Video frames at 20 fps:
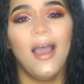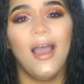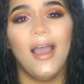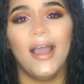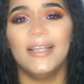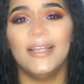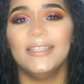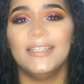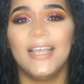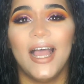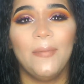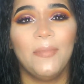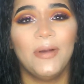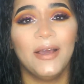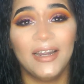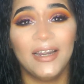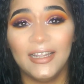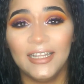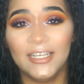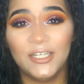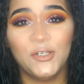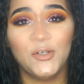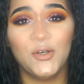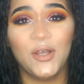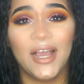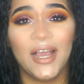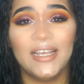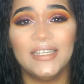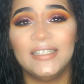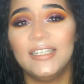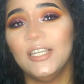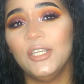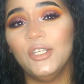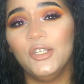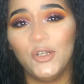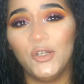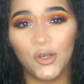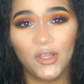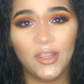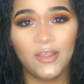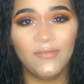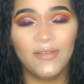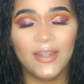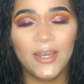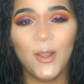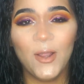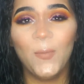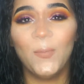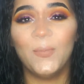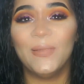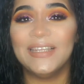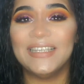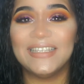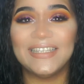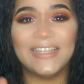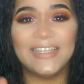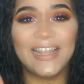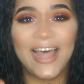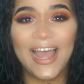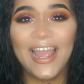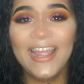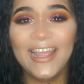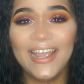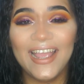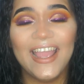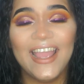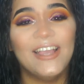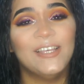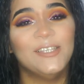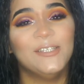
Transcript: and I'm gonna let you guys enjoy the video please like